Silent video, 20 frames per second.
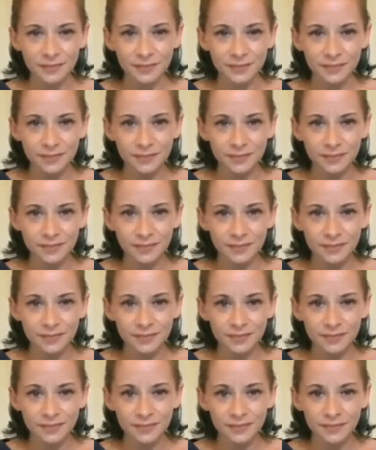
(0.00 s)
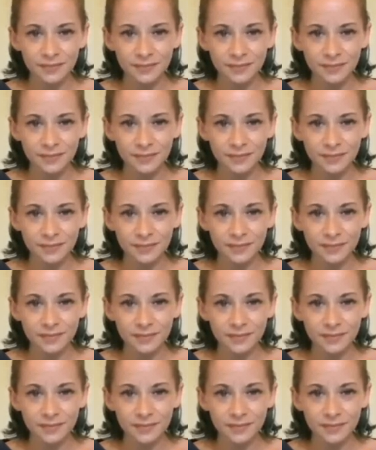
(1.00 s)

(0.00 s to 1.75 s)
Nothing is said.